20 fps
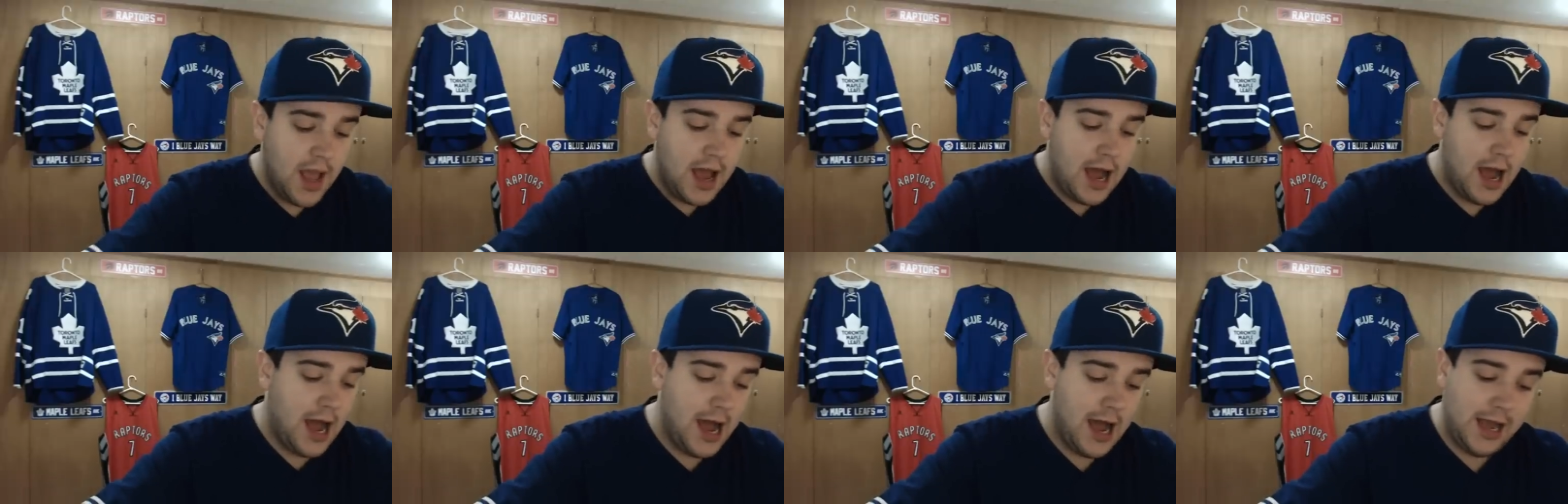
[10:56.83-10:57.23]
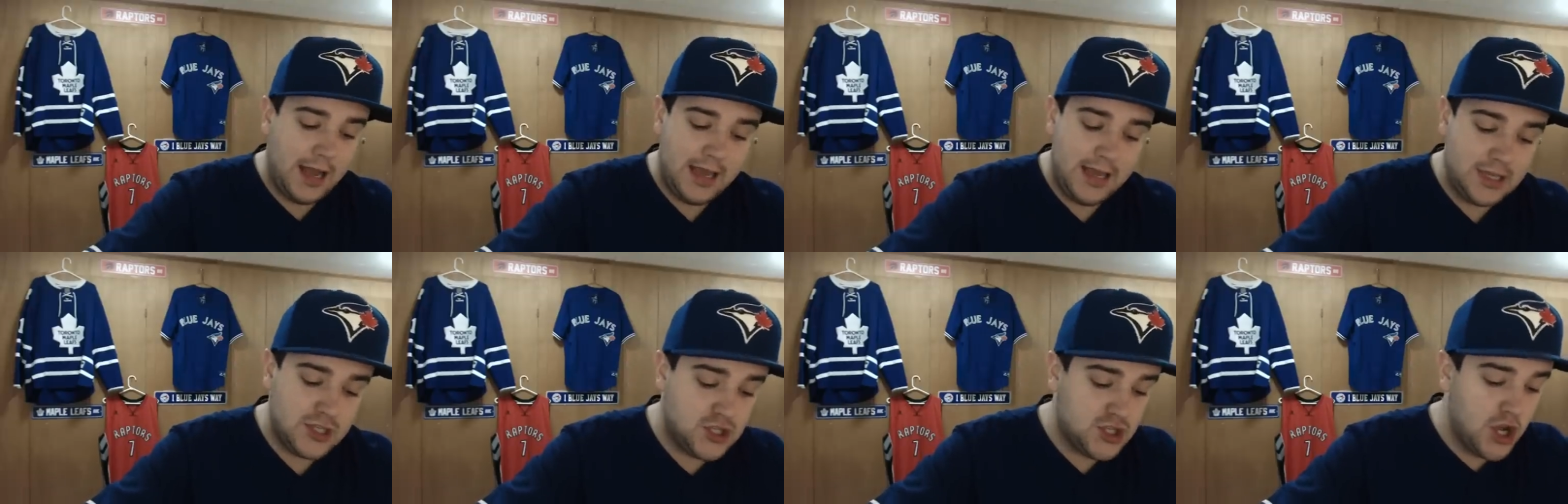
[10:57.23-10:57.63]
uh,
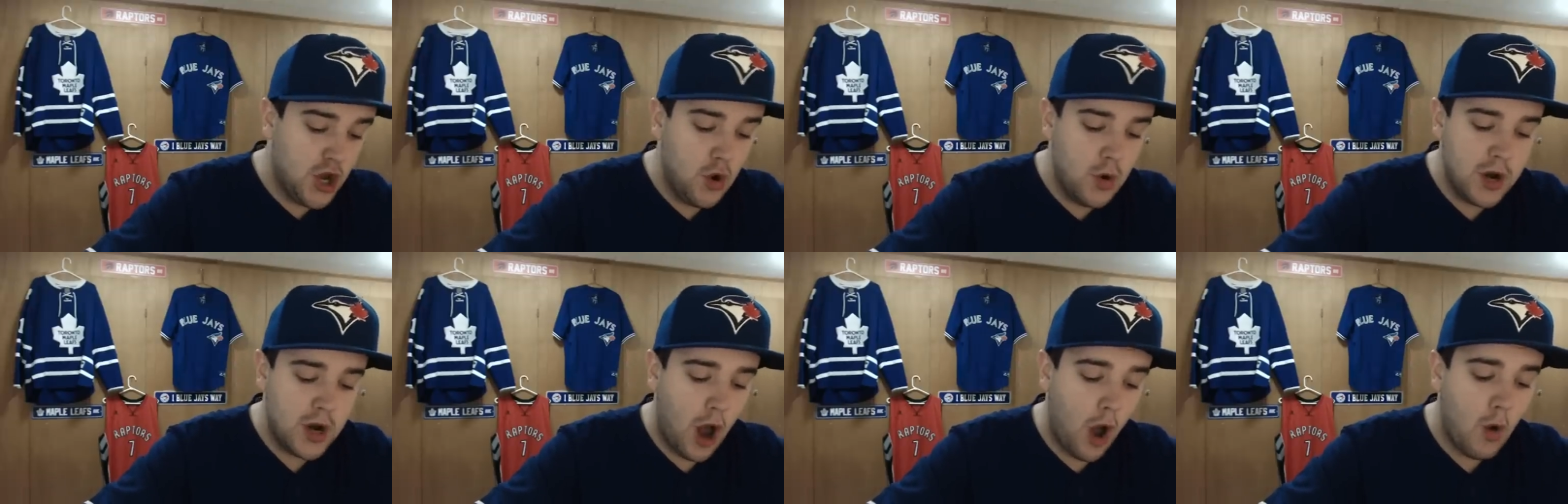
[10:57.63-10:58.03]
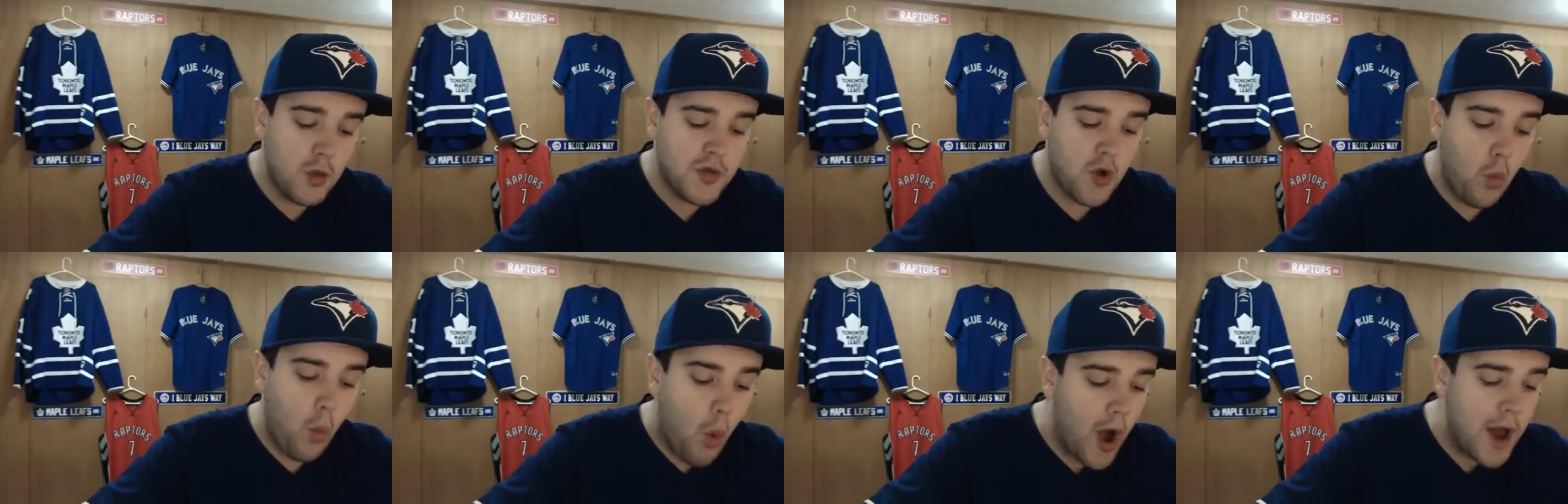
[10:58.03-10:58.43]
he's two and zero oh with
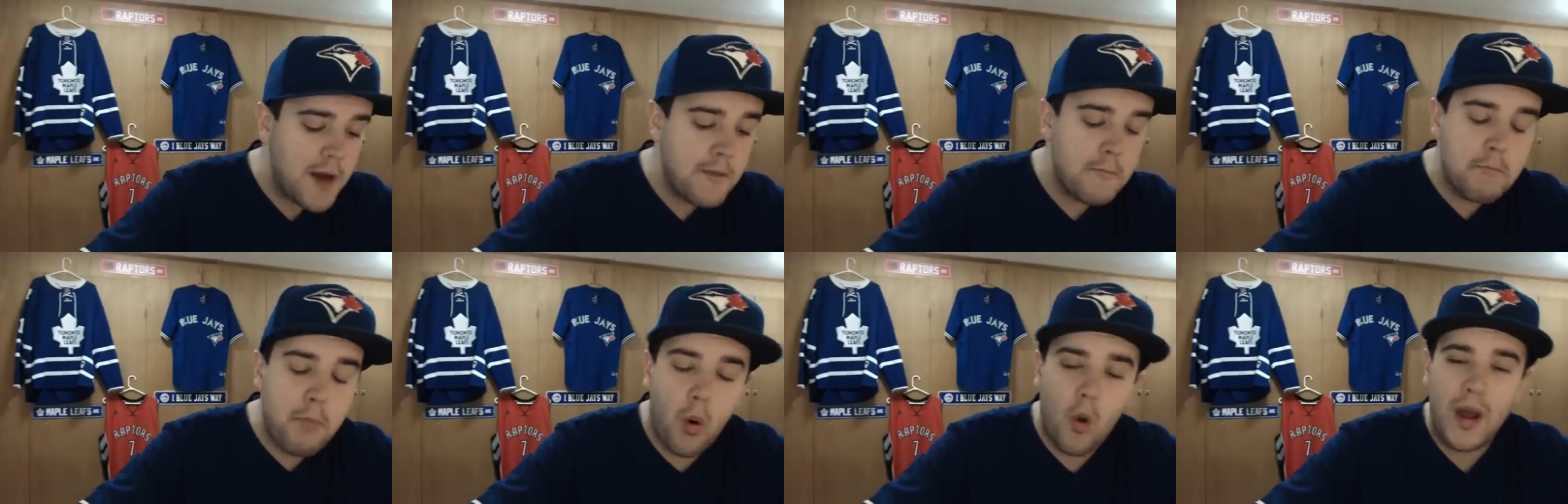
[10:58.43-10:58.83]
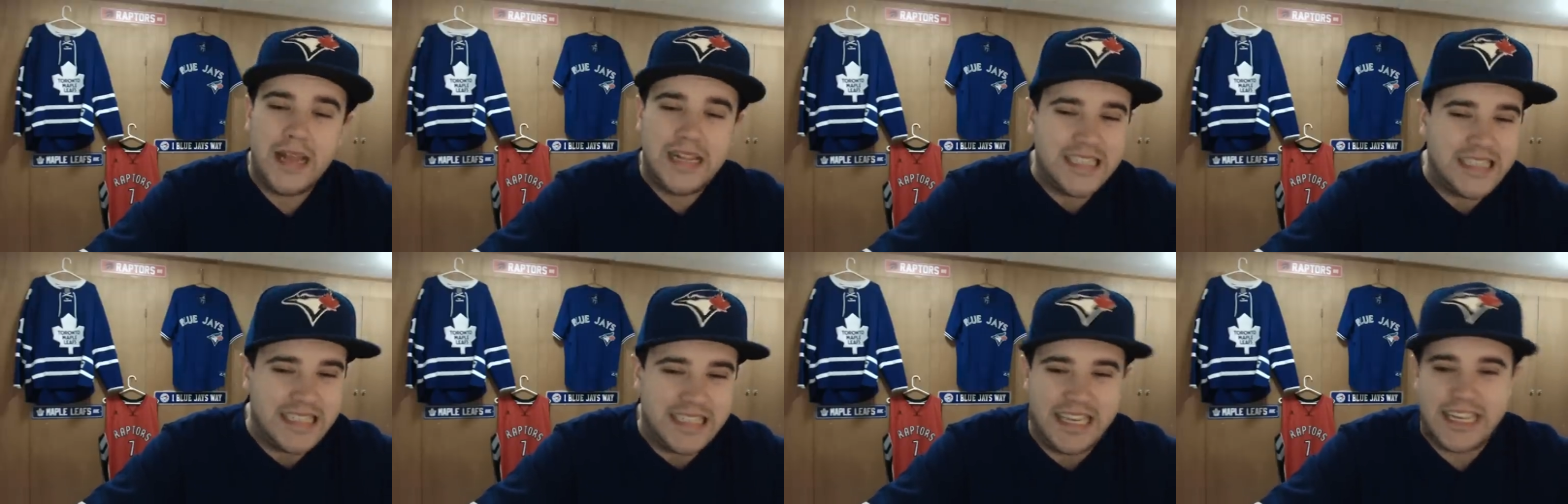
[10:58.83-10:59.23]
a one
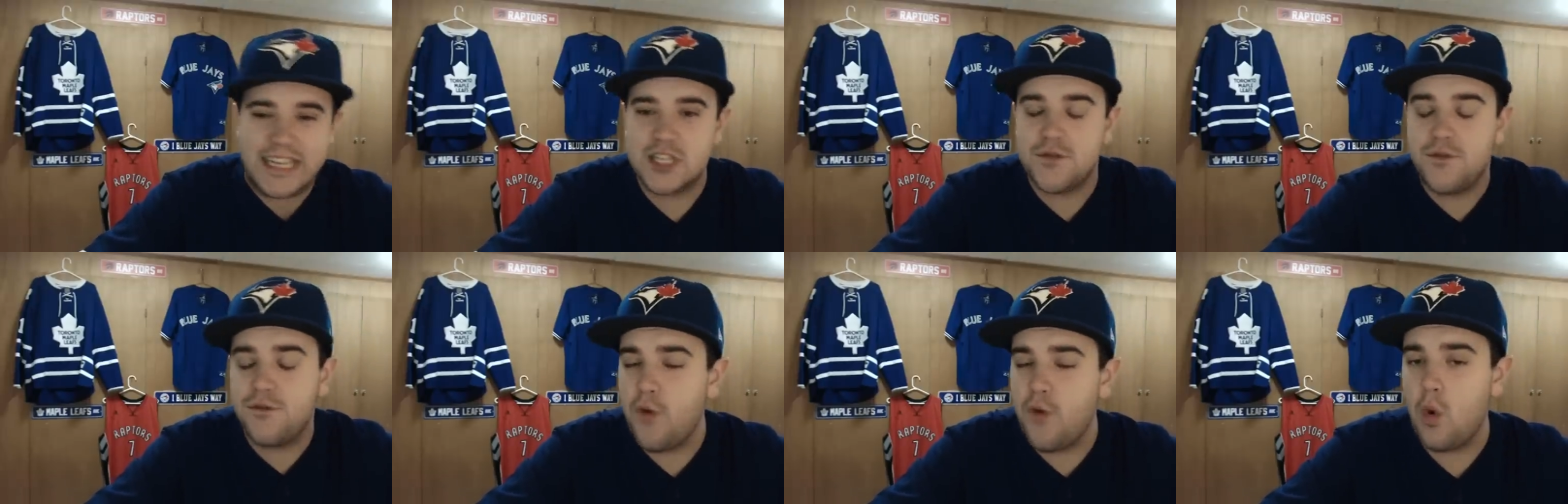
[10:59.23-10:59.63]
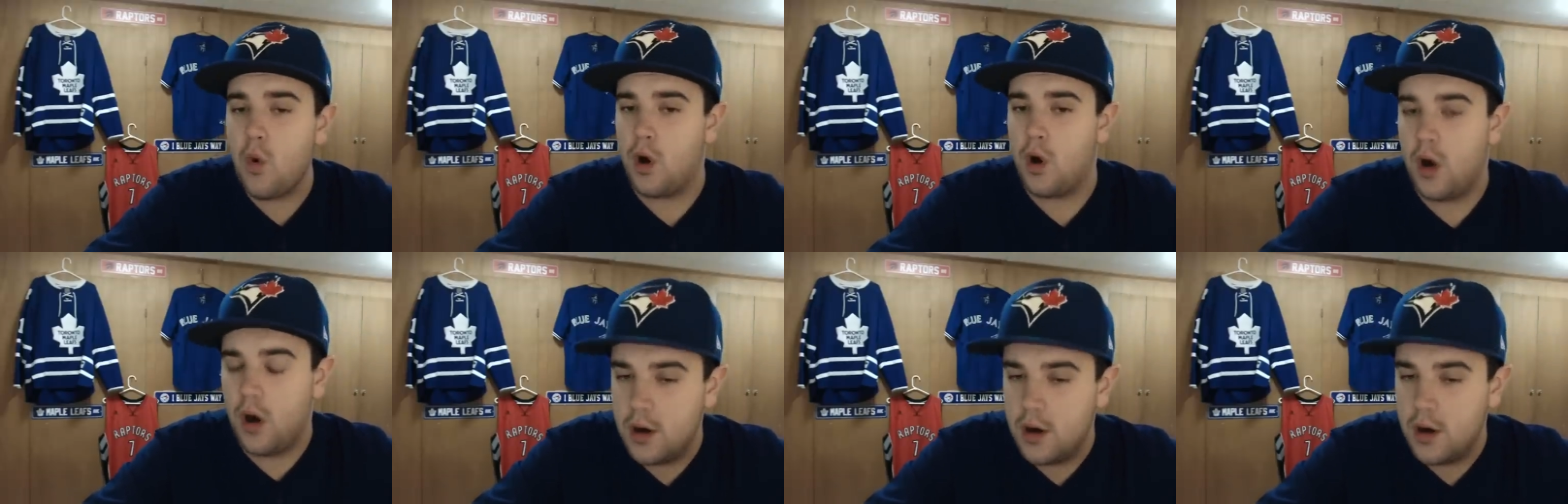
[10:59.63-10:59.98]
point six four